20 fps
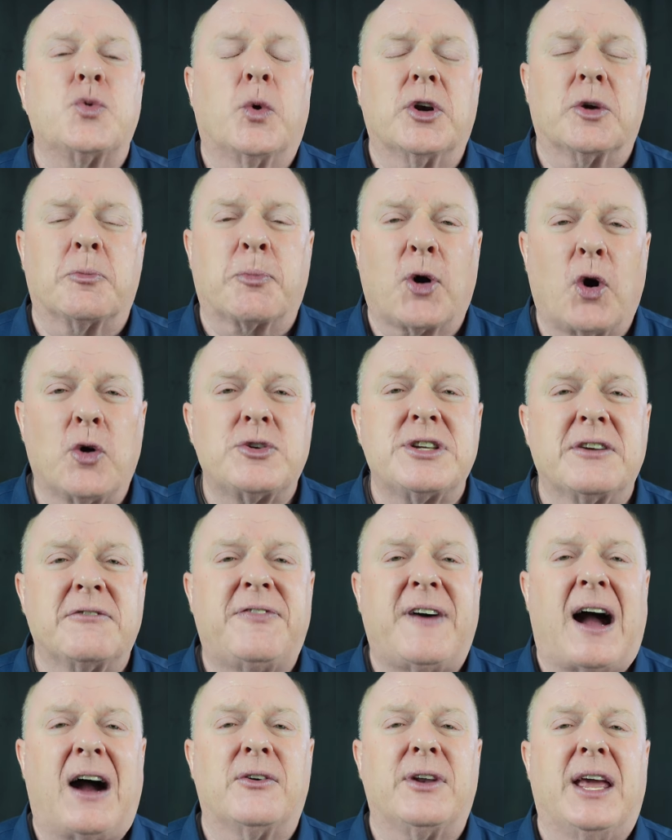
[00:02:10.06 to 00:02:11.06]
when approaching
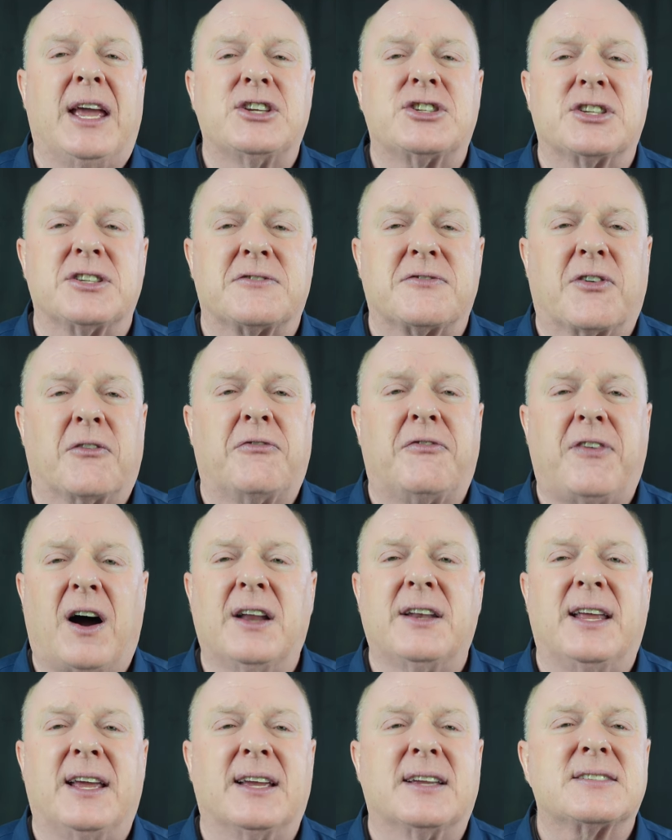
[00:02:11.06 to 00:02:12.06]
foundations for
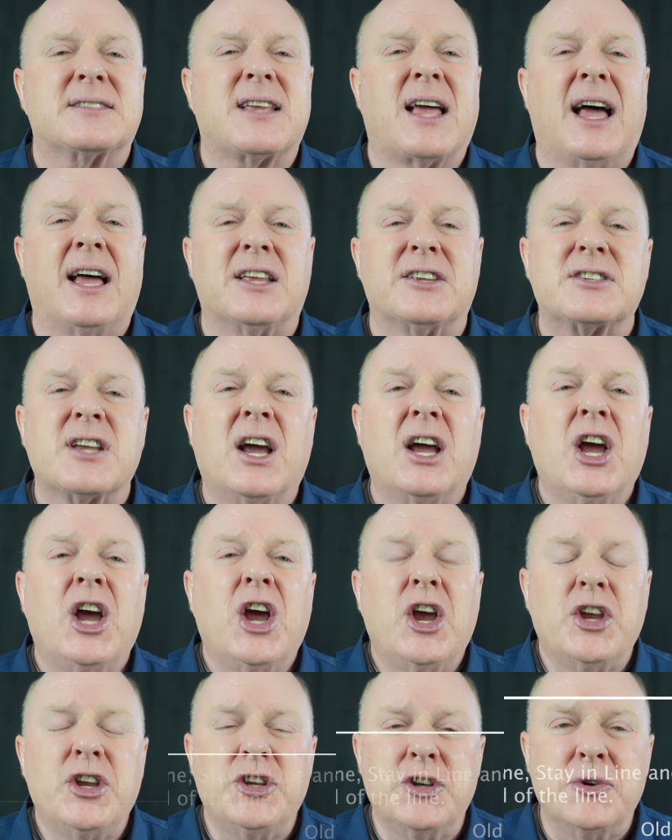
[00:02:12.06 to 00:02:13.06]
funding says
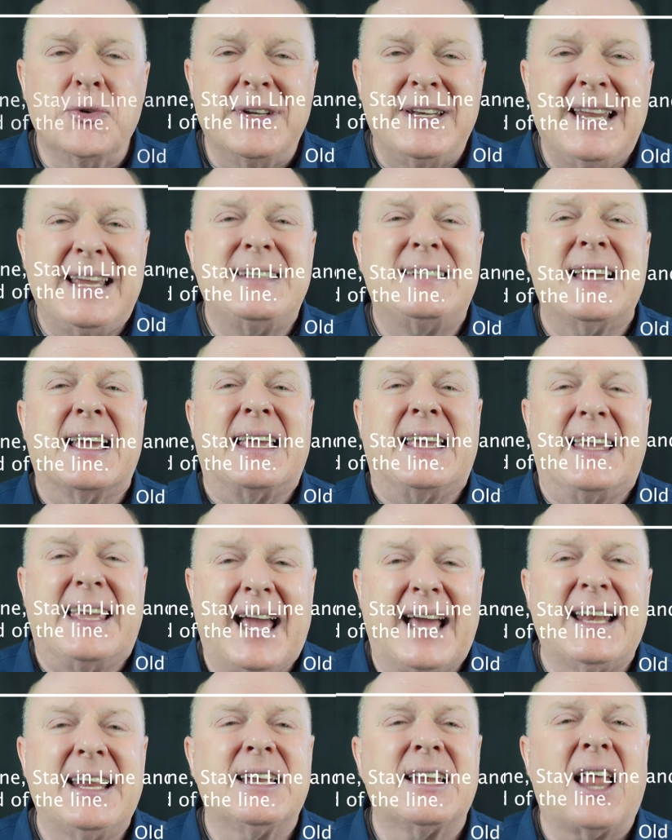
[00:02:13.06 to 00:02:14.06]
you need to
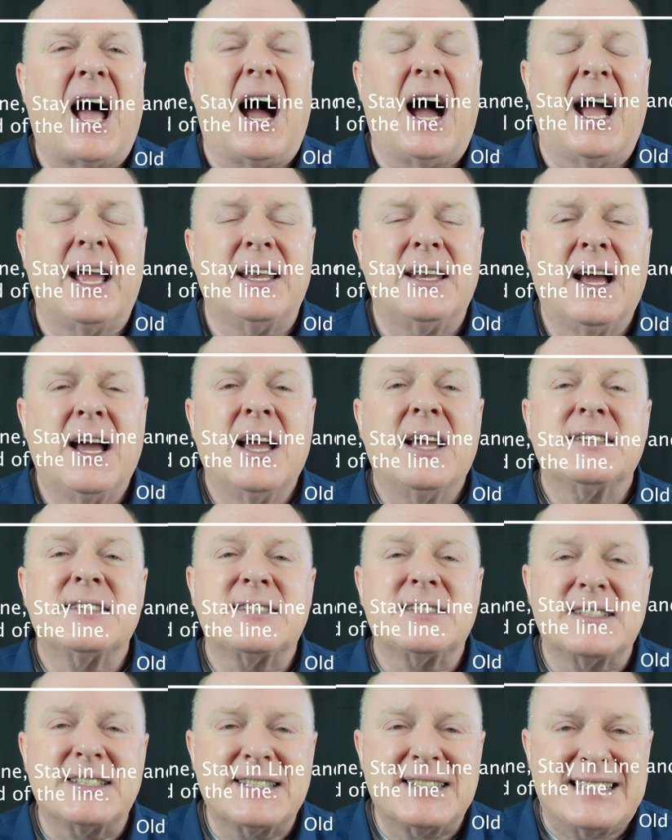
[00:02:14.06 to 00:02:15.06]
get in line,
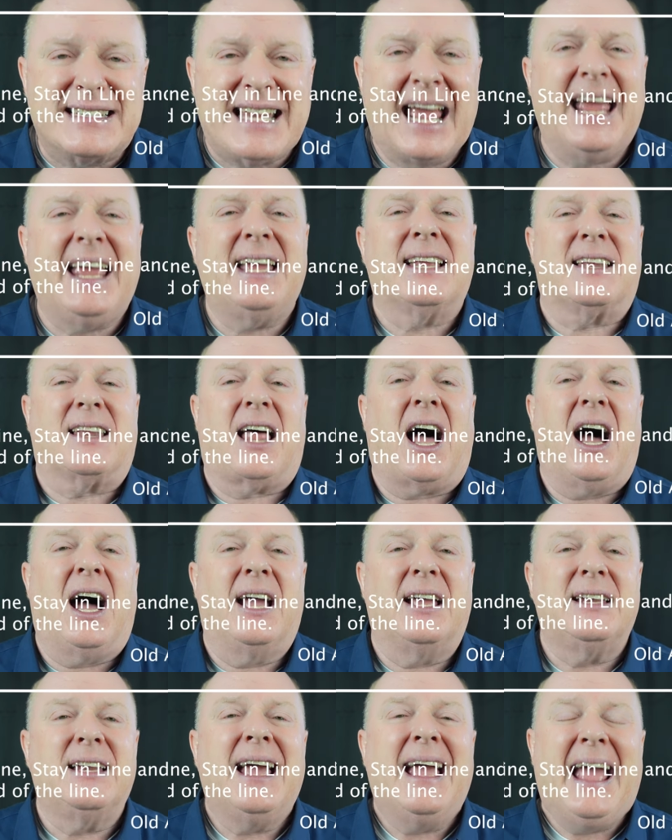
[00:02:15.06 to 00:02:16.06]
stay in
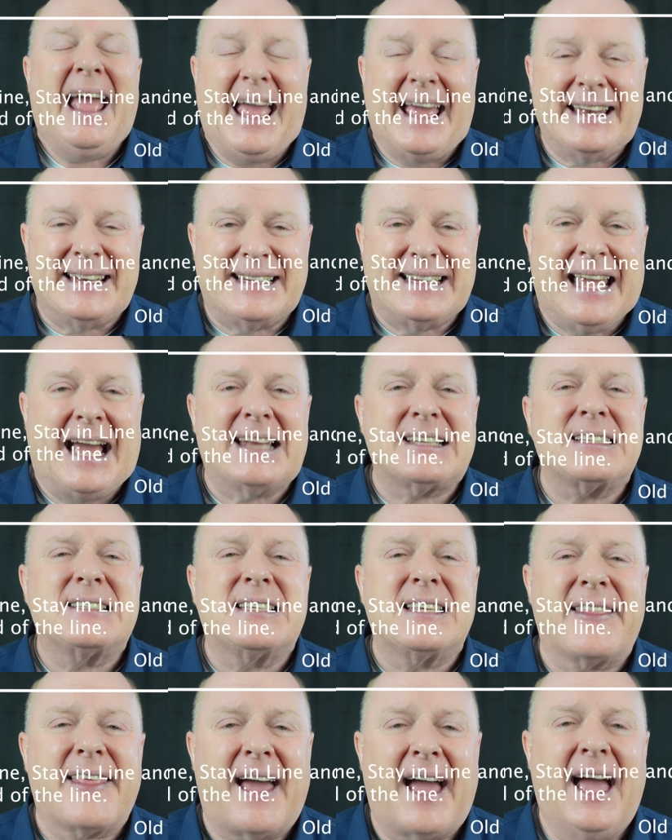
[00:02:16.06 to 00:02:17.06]
line, and get
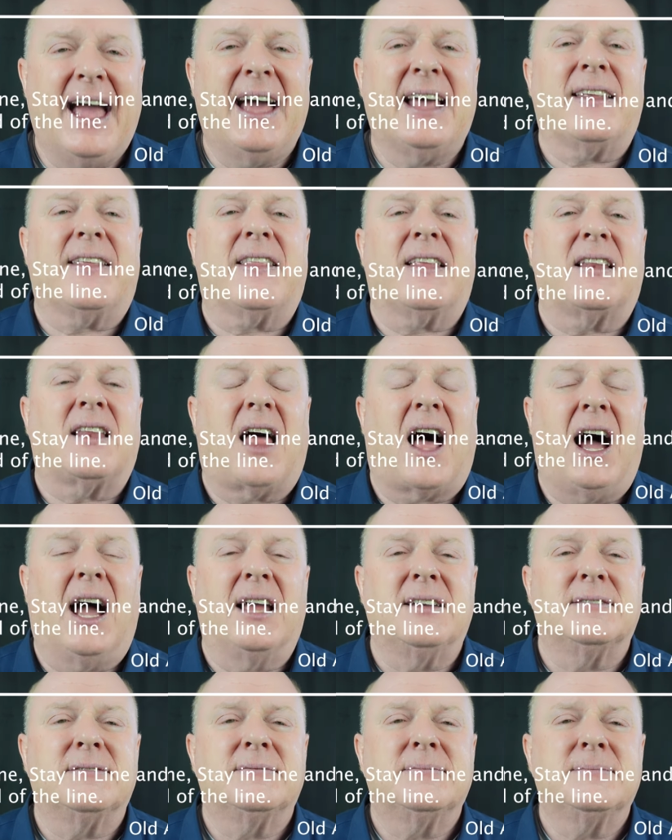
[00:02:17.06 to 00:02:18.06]
to the head of the
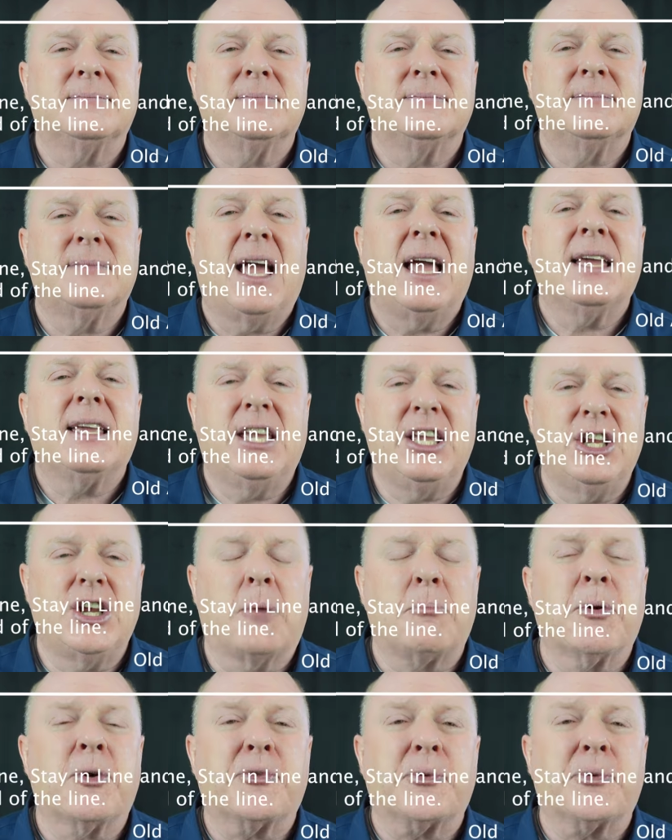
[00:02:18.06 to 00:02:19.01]
line. Key number